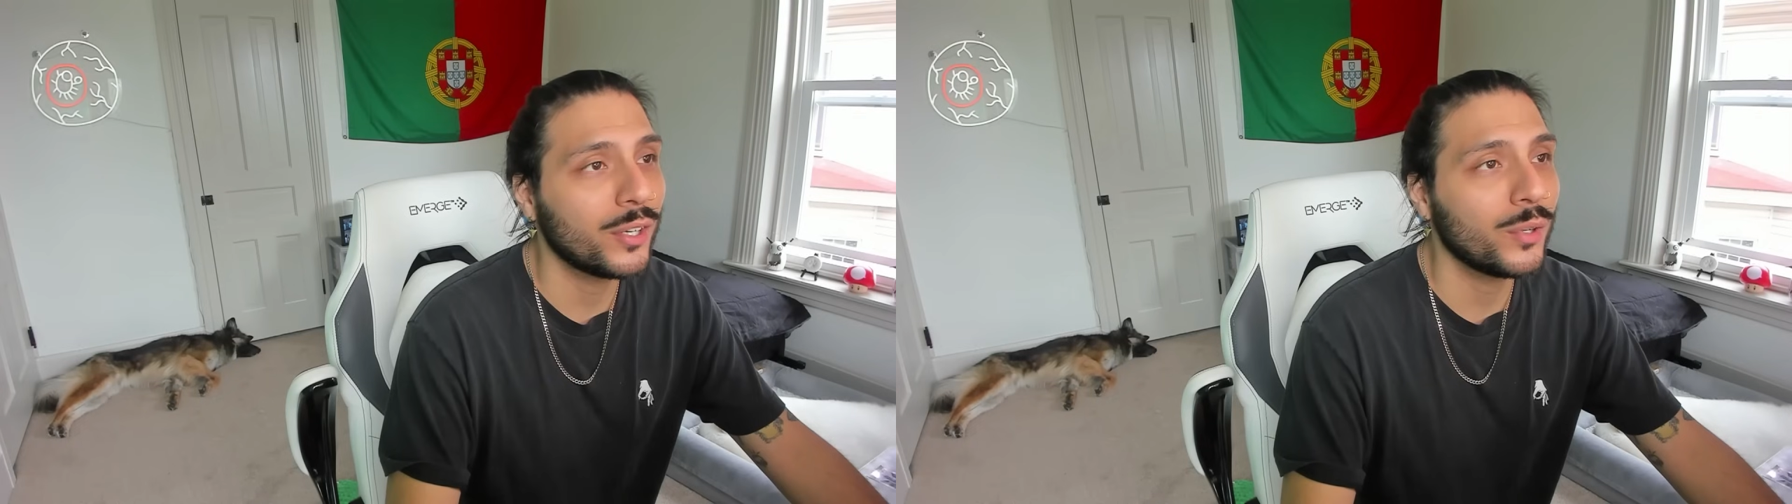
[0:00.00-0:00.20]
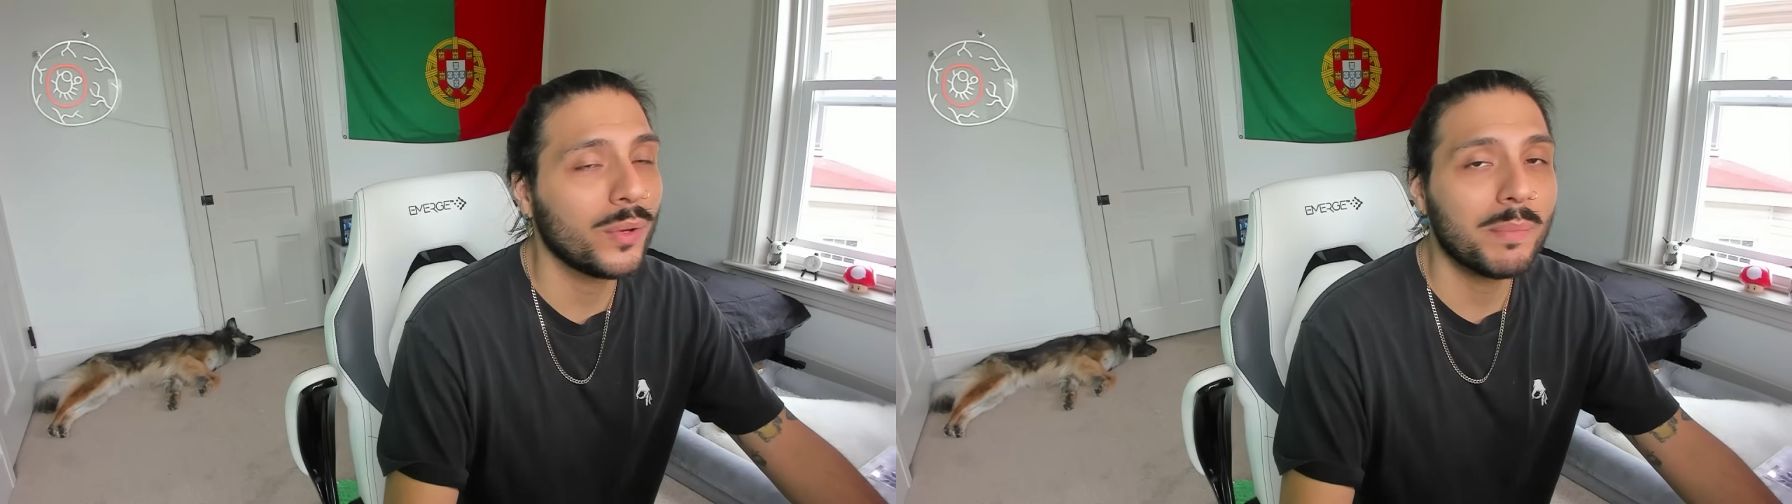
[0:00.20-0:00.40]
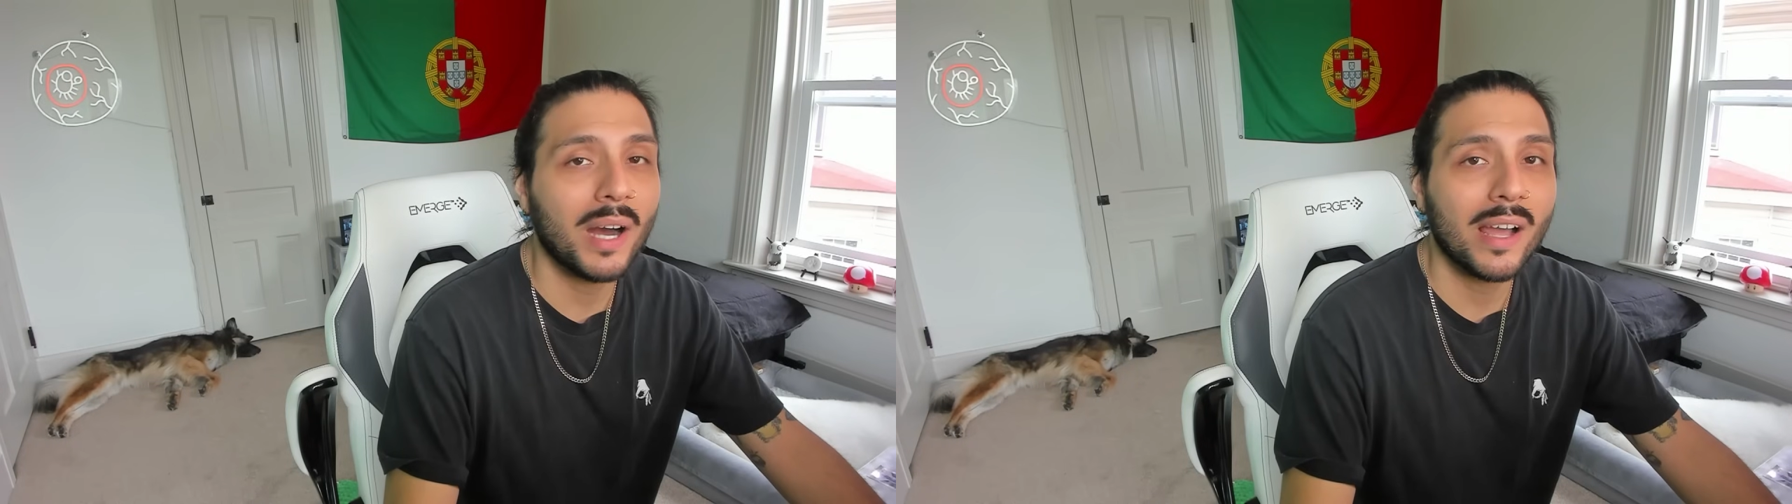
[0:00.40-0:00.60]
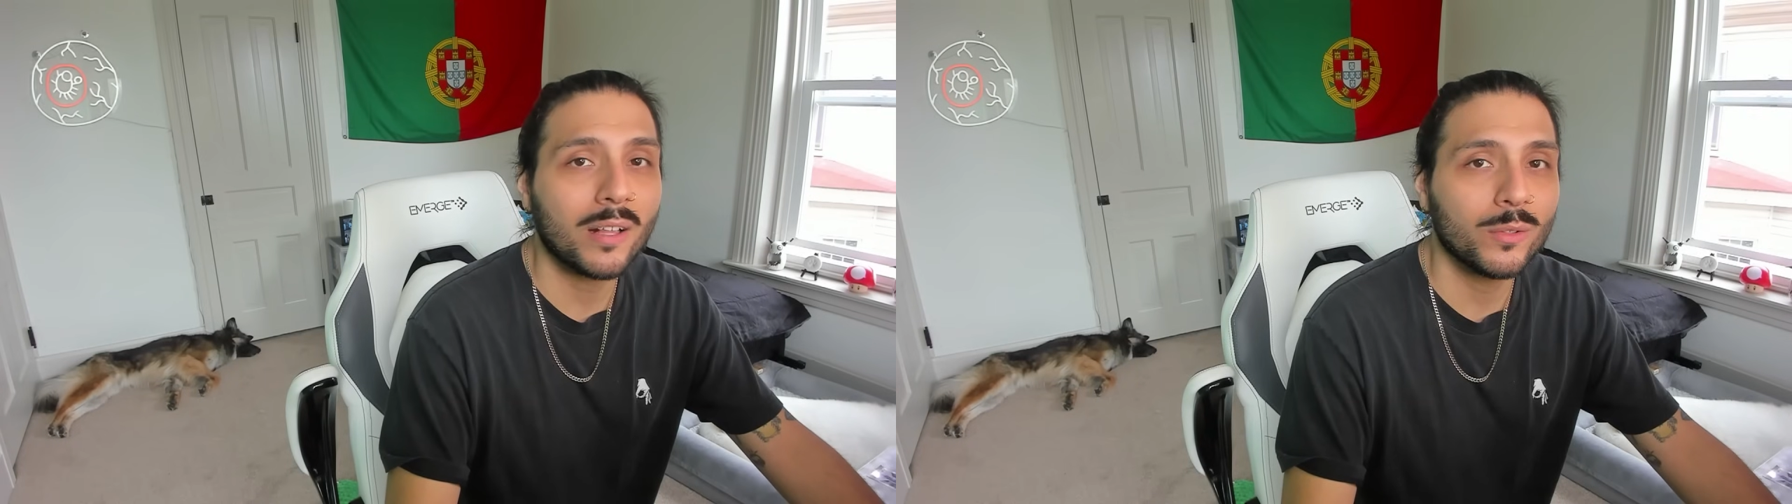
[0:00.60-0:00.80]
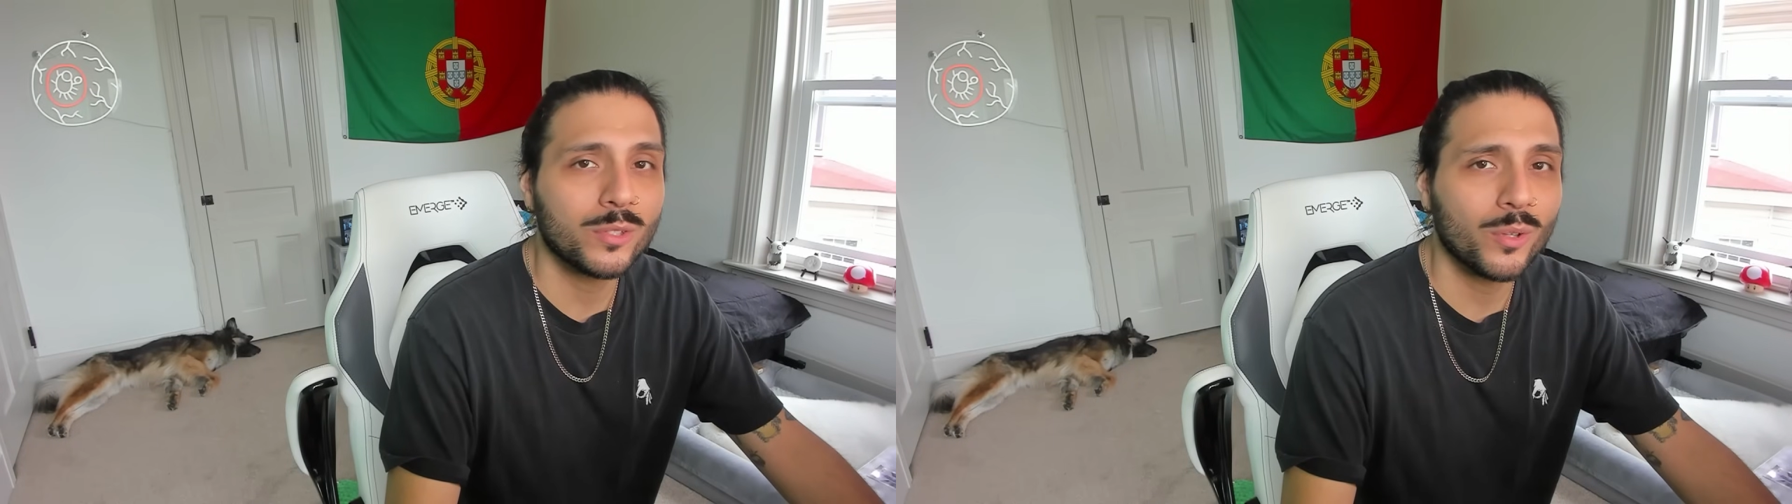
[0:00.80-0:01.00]
are doing behind
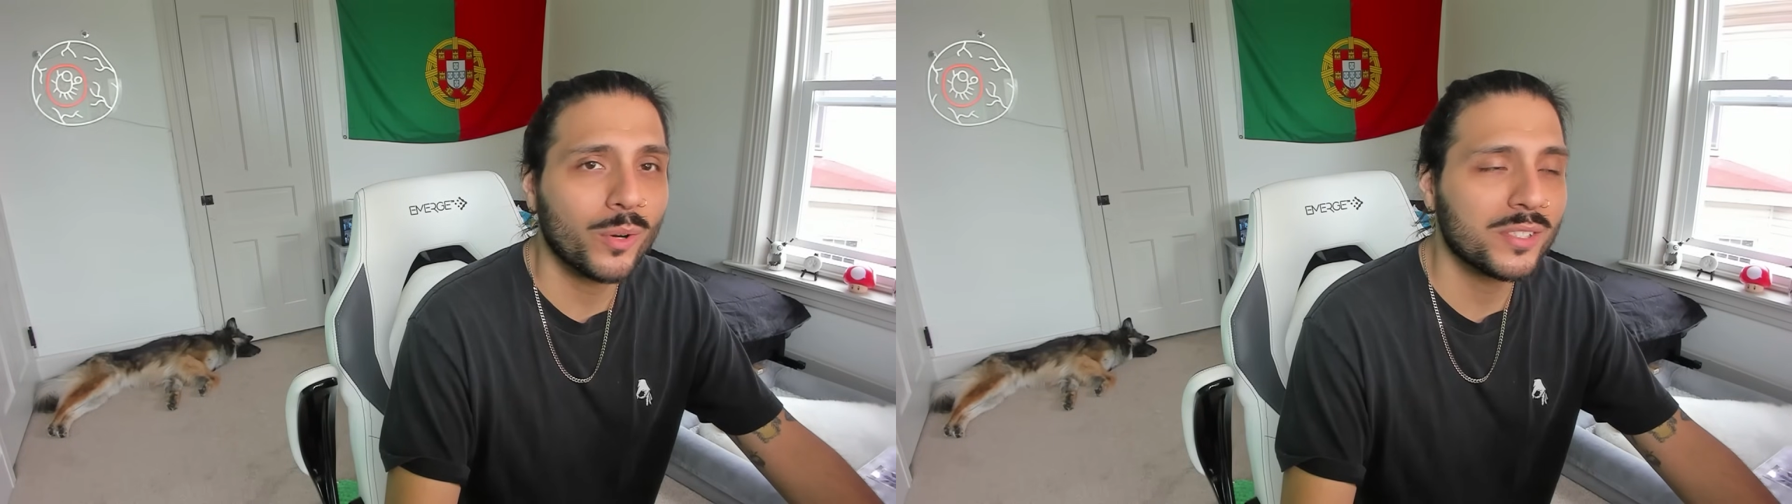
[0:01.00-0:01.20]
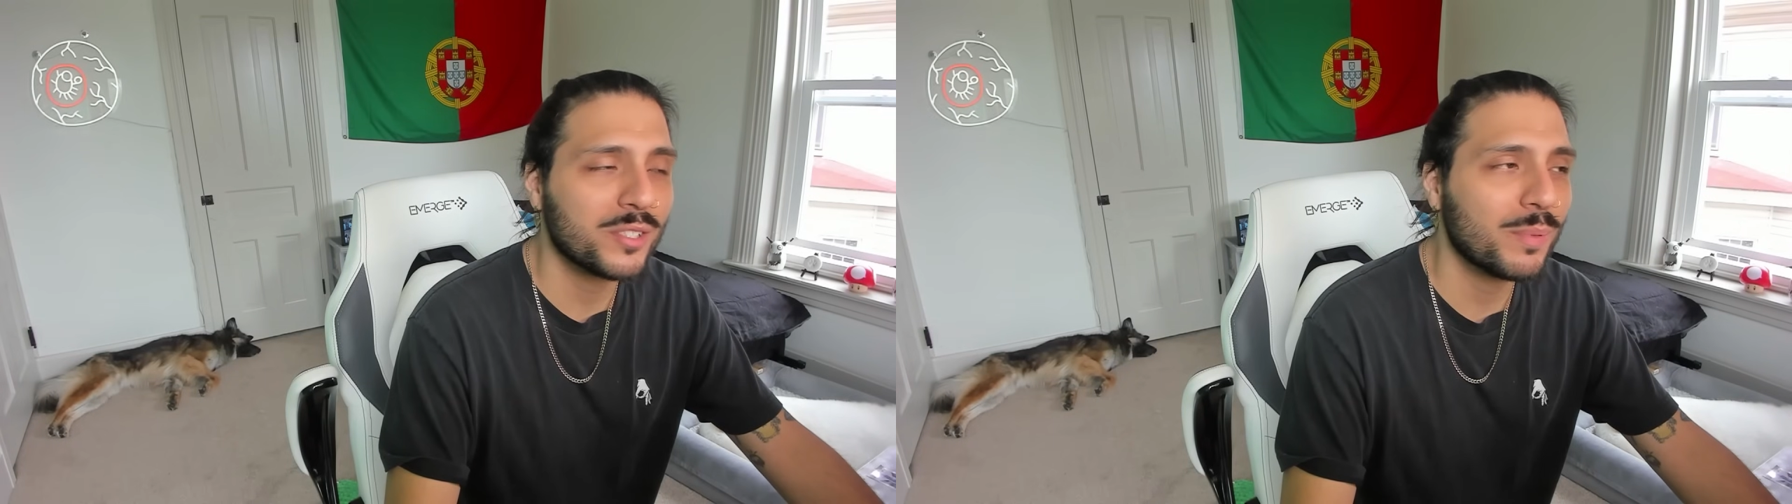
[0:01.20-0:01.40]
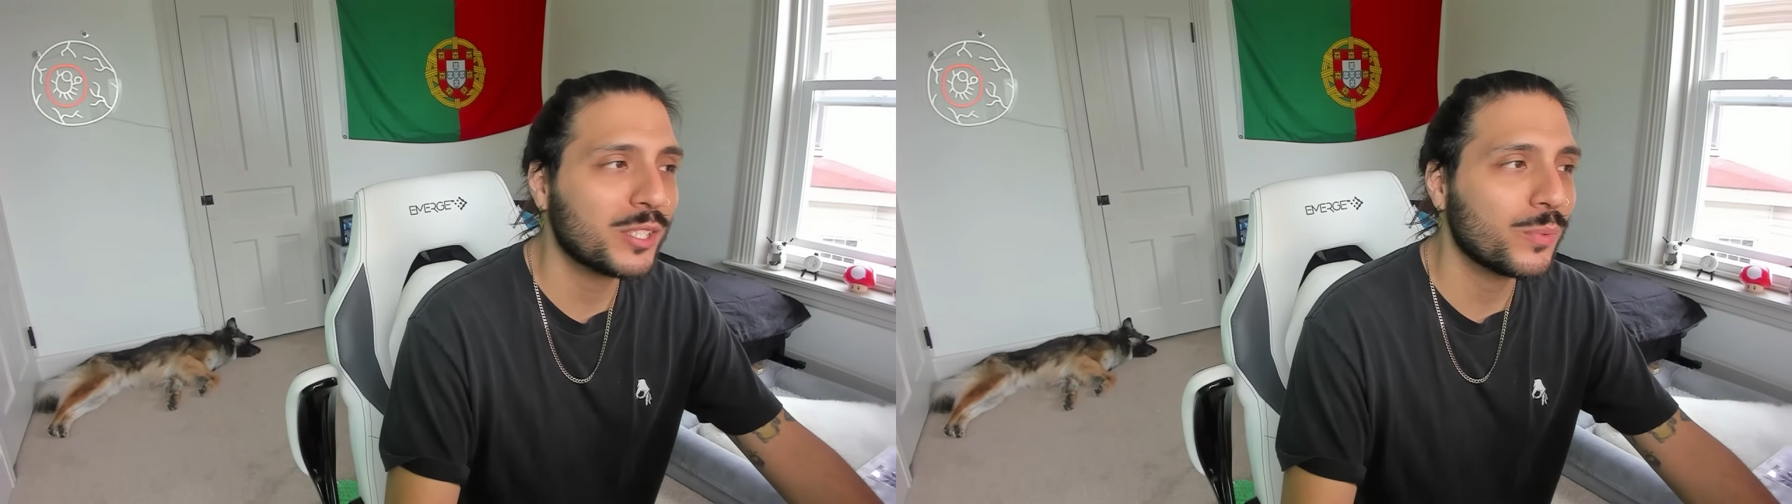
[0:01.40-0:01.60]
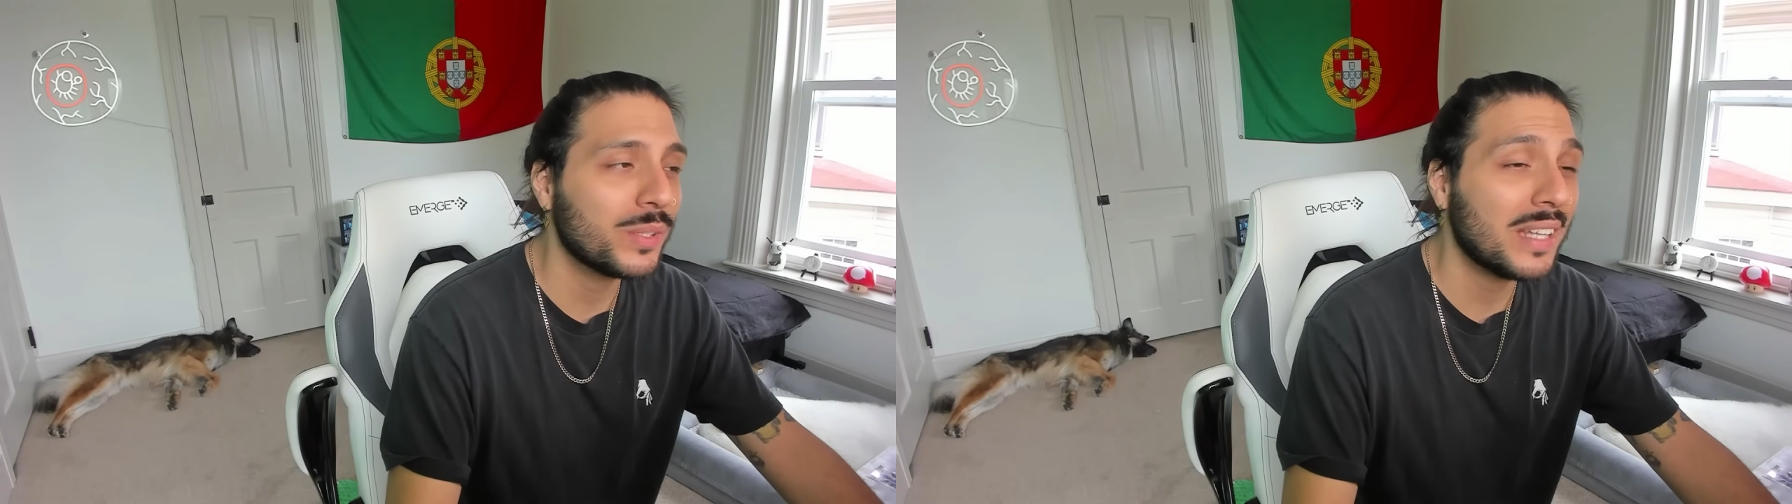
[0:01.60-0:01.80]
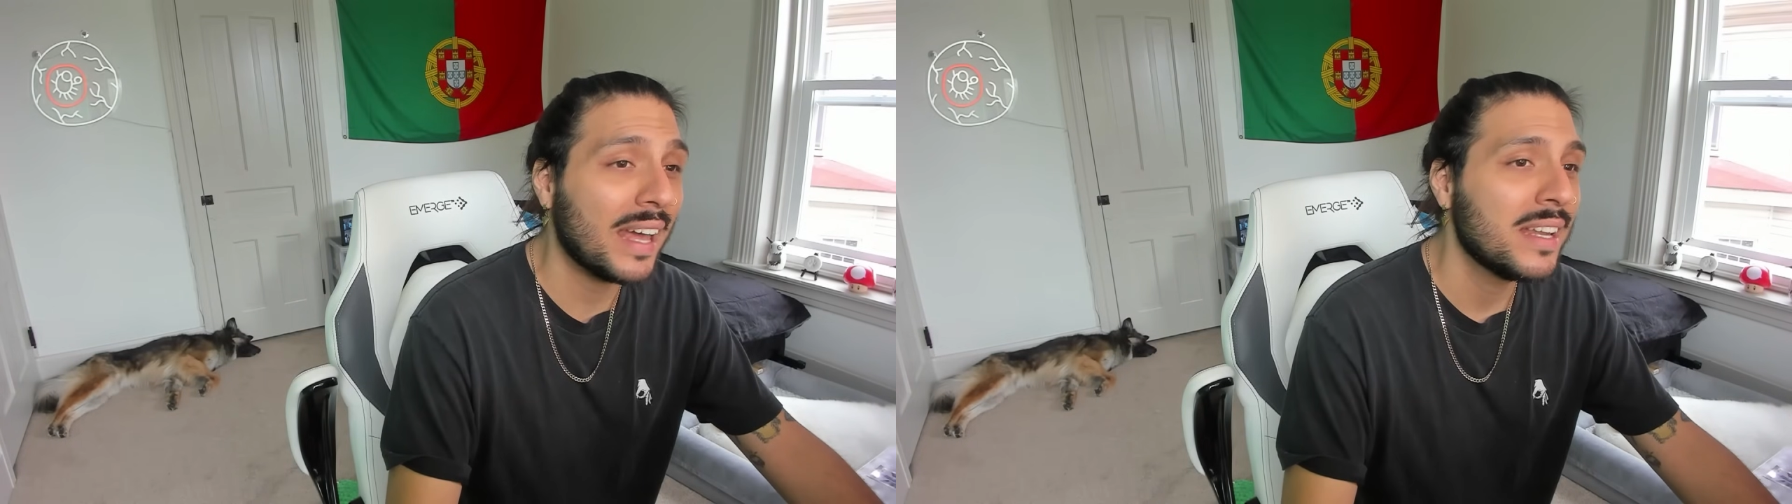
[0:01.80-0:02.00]
closed doors, especially with
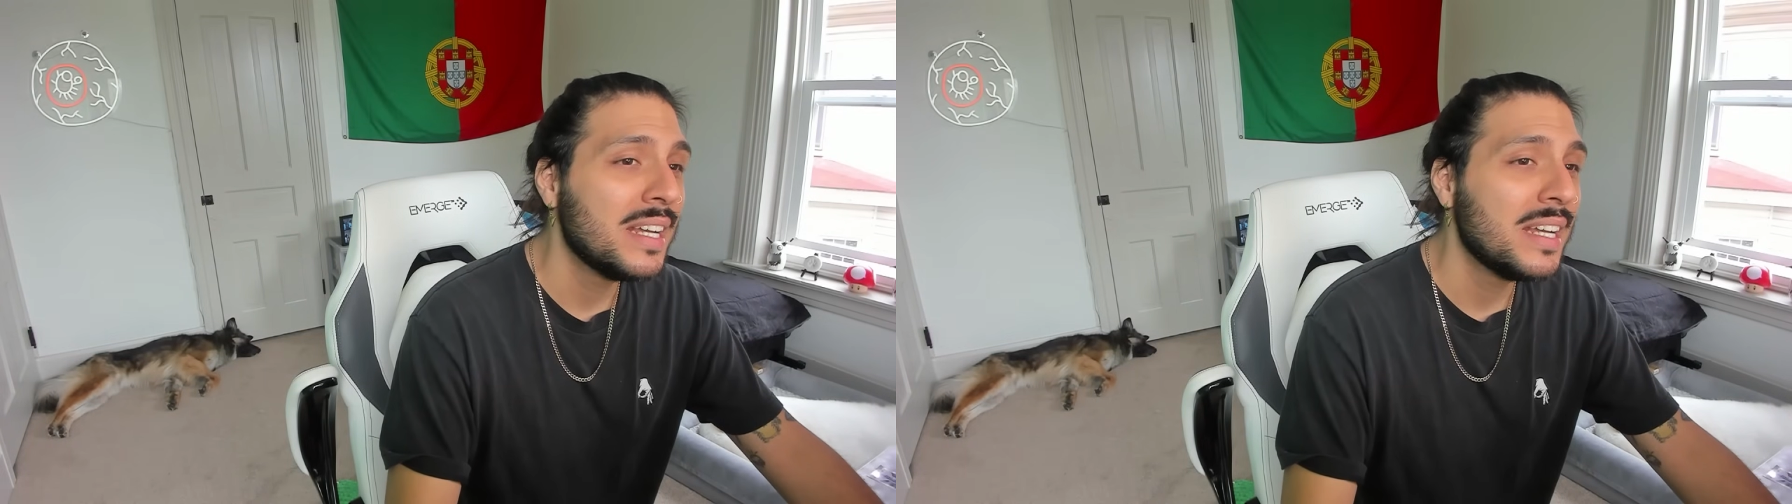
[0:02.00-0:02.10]
the